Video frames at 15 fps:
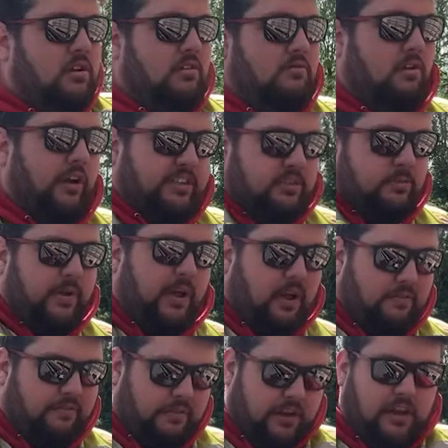Right, we
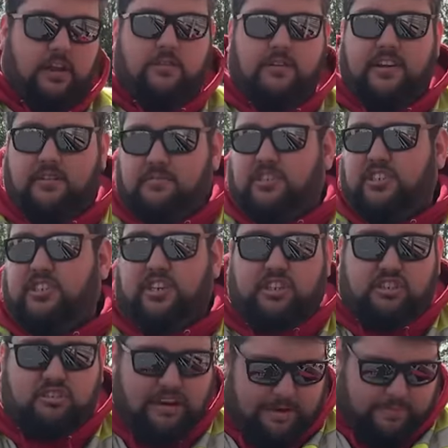are fully loaded. I'm just
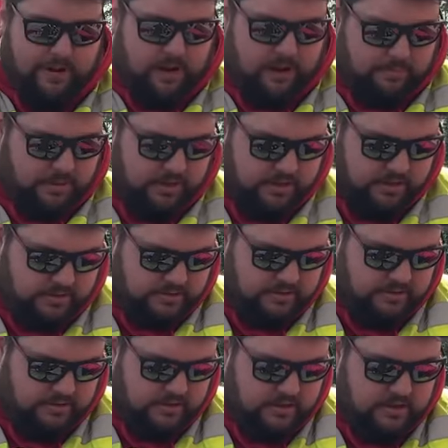strapping up,
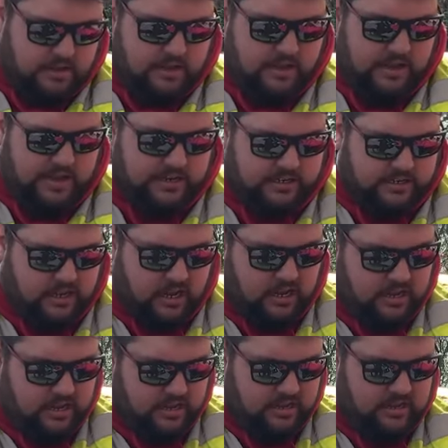and I
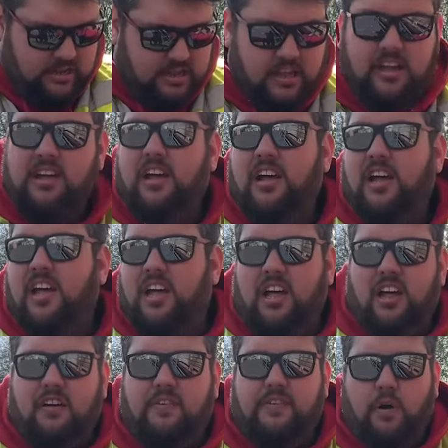
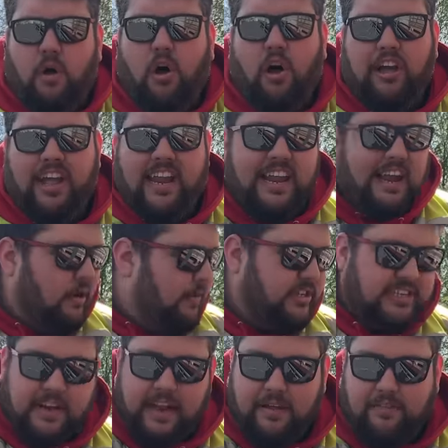feel hot again now. I wish I
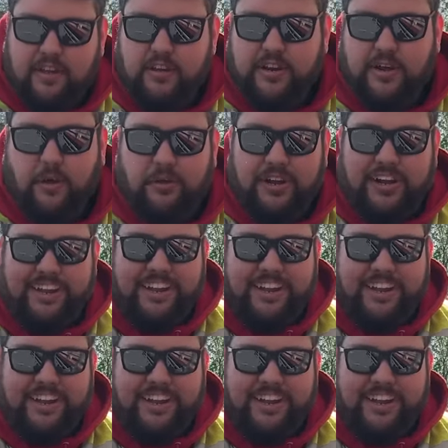didn't have the hoodie on.